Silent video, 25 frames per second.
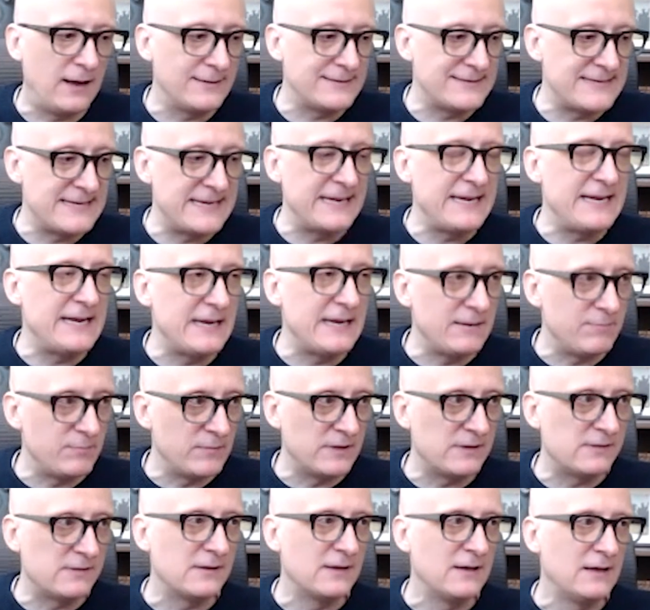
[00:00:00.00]

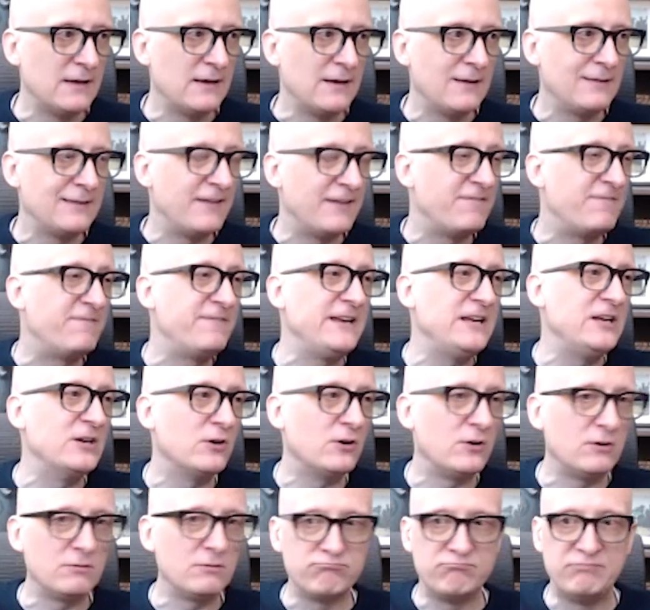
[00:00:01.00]
teams that
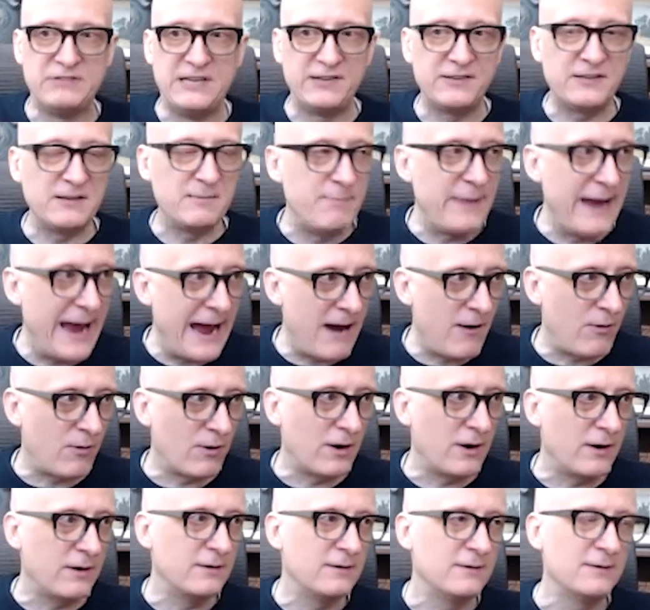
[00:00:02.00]
feel
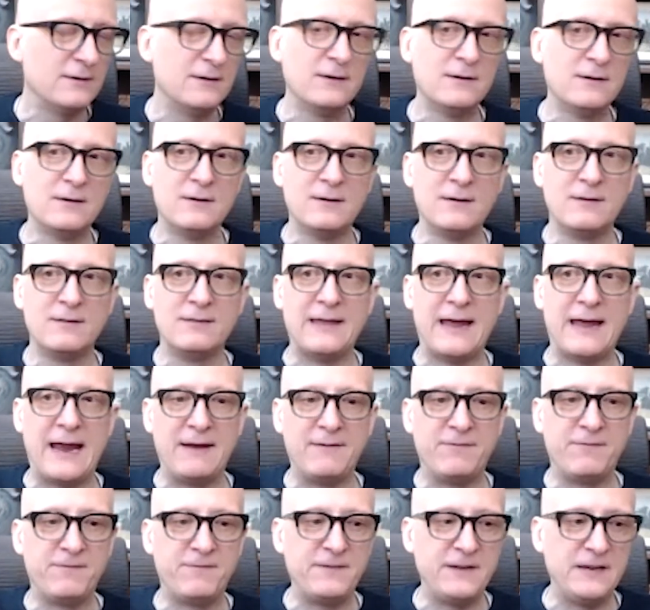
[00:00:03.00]
disempowered, they
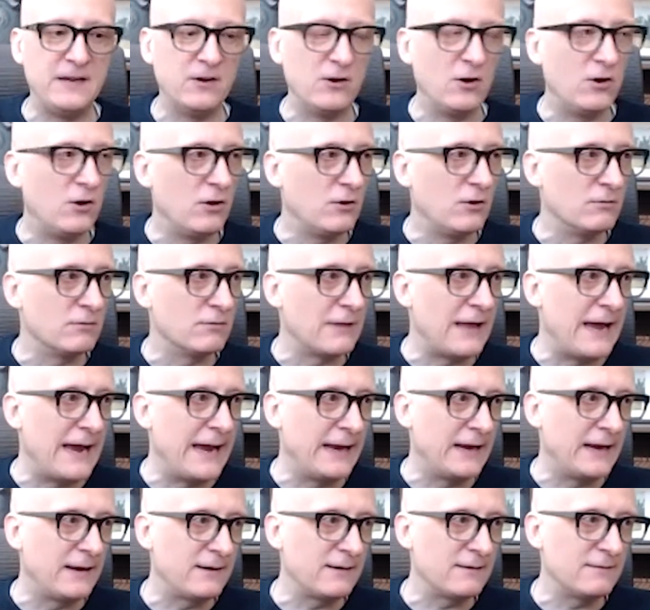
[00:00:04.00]
feel
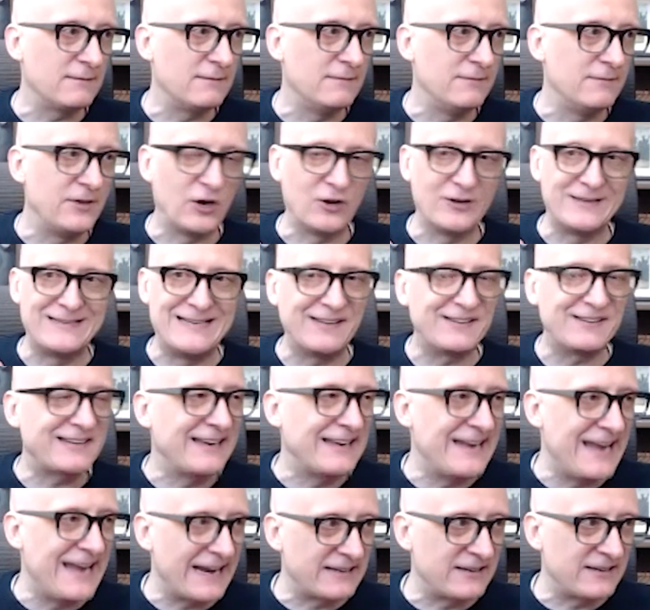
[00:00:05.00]
like they're
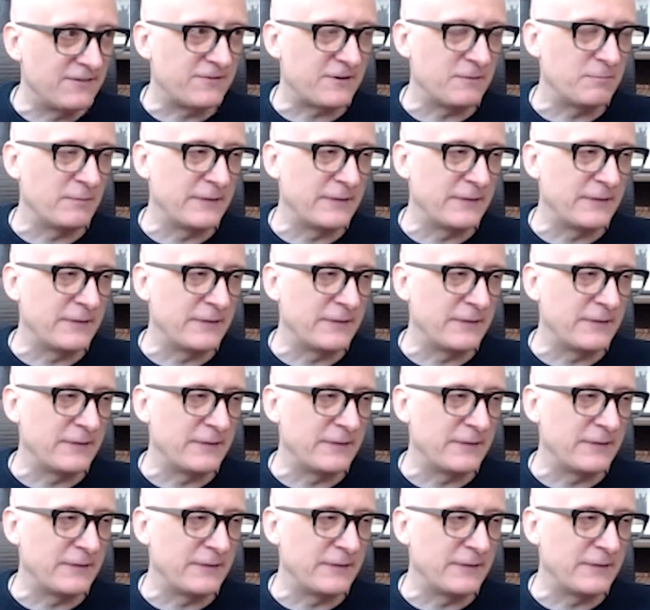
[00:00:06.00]
disconnected from